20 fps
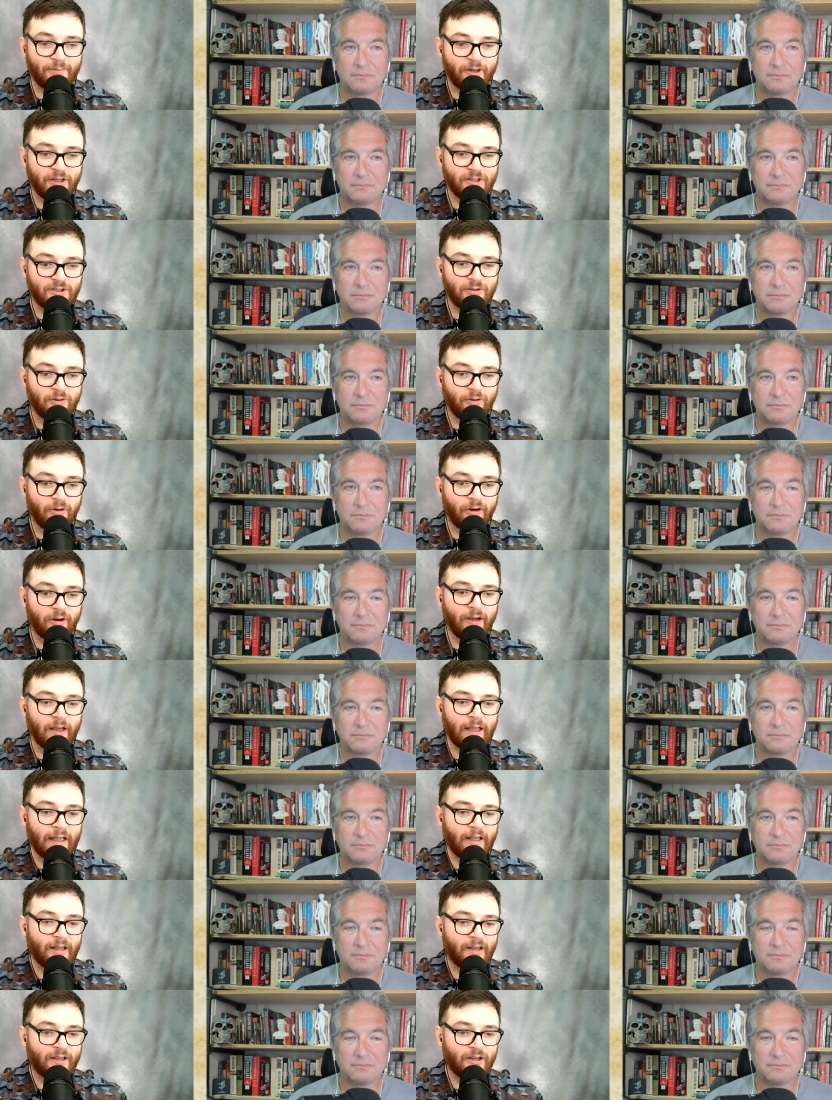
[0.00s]
Speaker 1: corps. Here
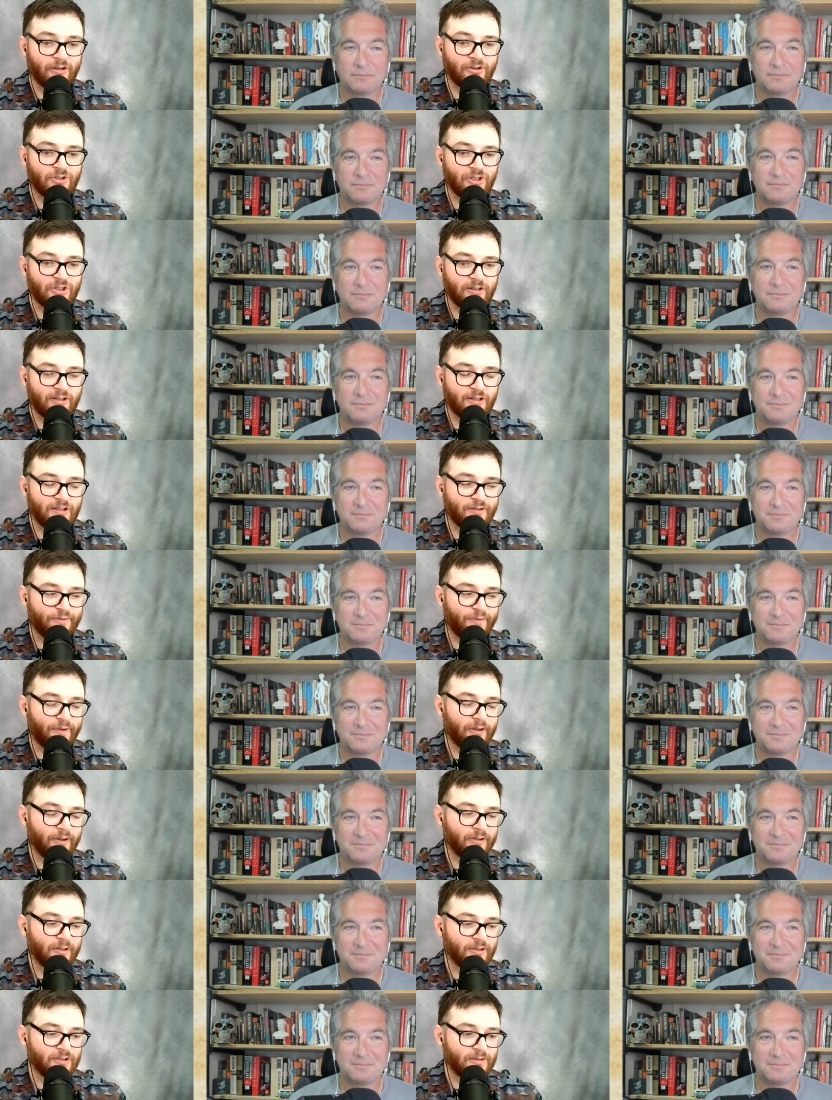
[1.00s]
she is fielding
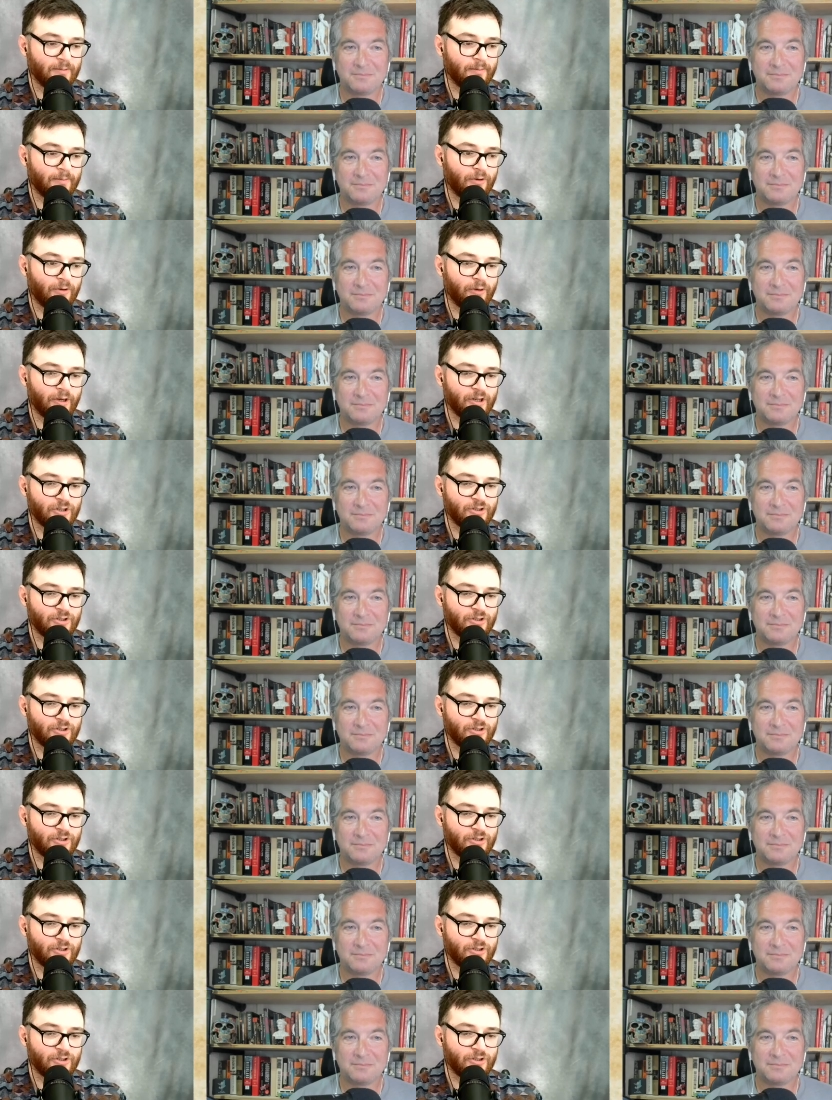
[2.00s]
some questions